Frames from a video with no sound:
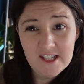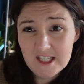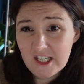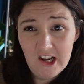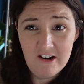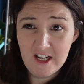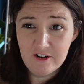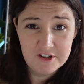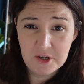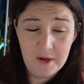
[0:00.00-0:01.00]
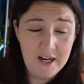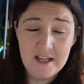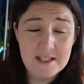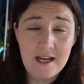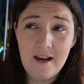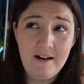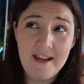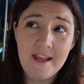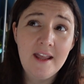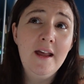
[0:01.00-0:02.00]
slowly or as quickly as I
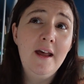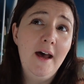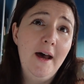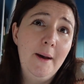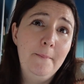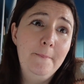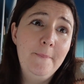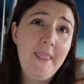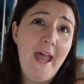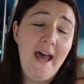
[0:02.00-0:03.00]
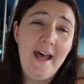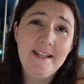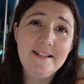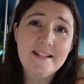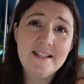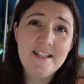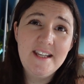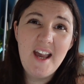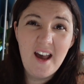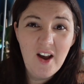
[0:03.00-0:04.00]
like, and
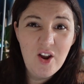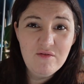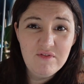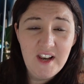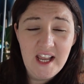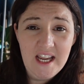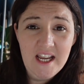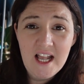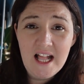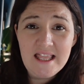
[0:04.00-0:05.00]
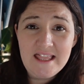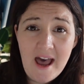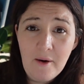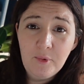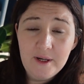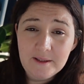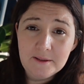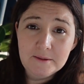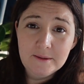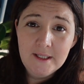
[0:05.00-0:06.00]
yeah, hopefully that
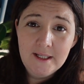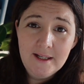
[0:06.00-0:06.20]
will